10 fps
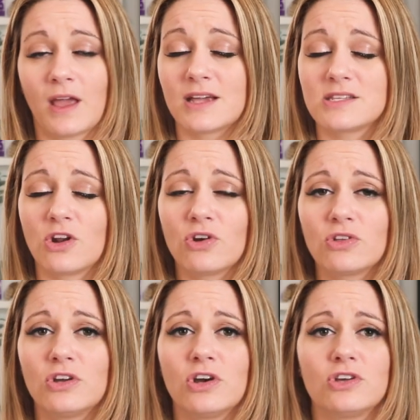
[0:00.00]
Like I said
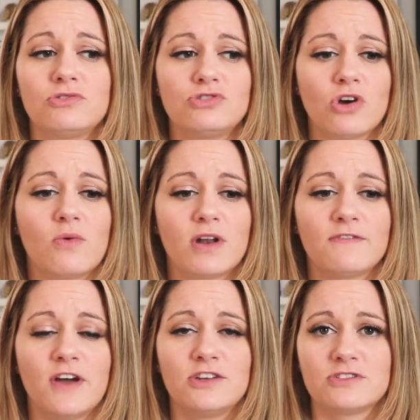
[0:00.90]
earlier, you don't want to
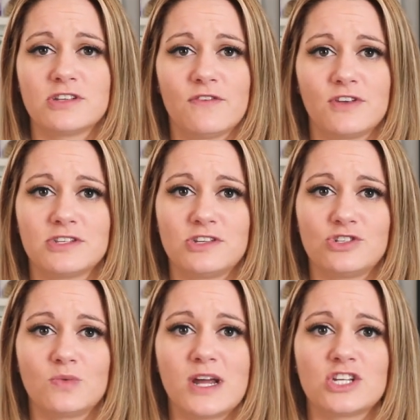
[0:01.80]
find yourself in a
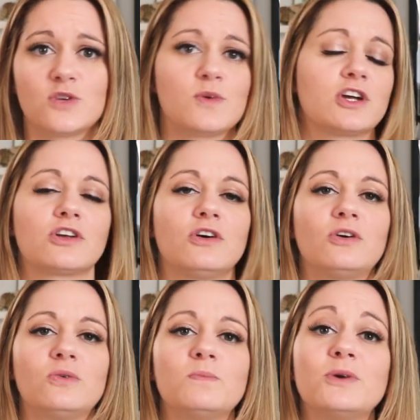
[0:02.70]
situation where you're going to
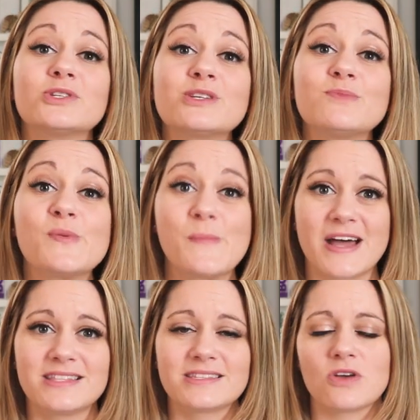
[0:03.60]
owe multiple
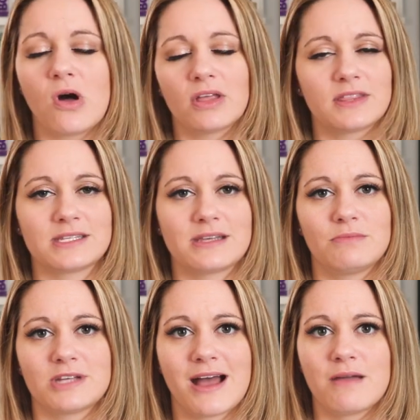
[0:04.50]
months all at the
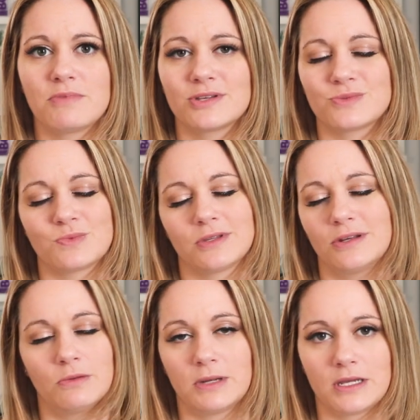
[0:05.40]
same time because really
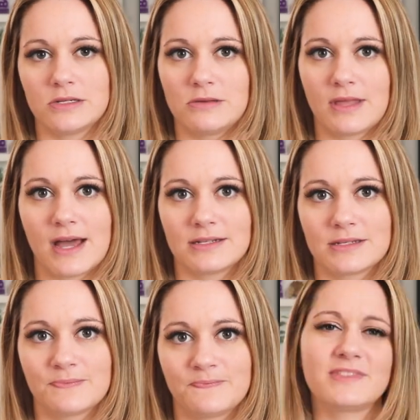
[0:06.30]
nobody can do
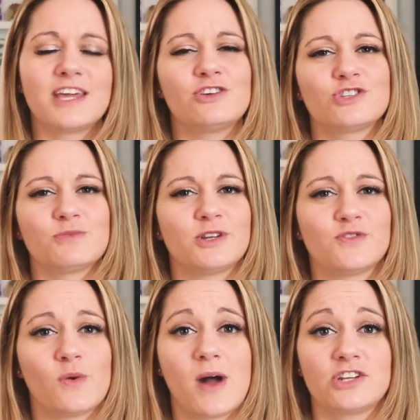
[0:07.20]
that. Thank you so much
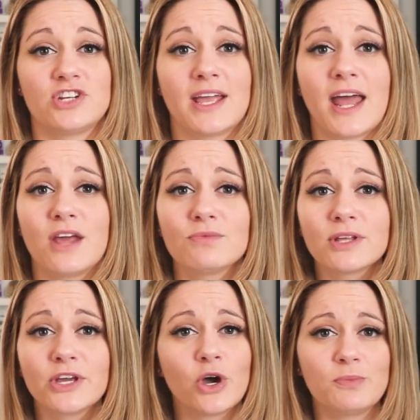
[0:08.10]
for watching, and I
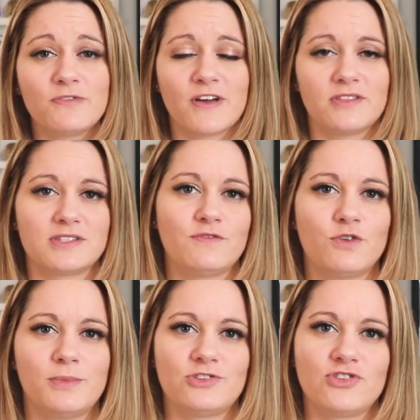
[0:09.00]
really hope you found this
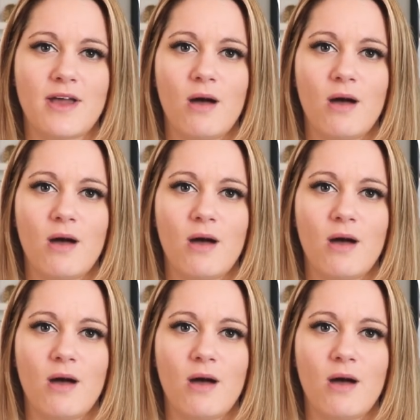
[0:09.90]
information